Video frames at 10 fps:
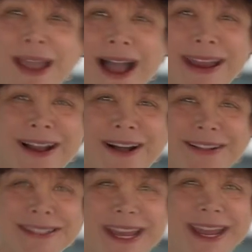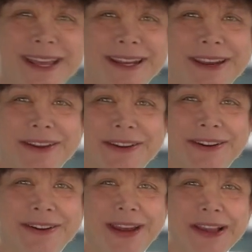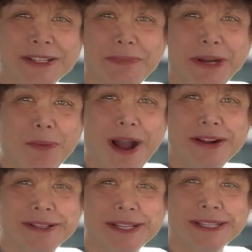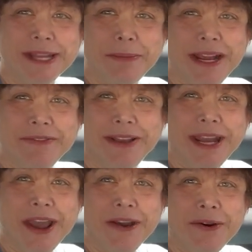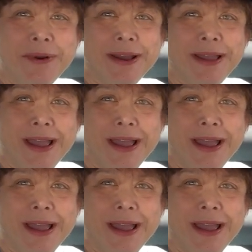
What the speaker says: Hi all, Diane here. It's been a while since I made a video.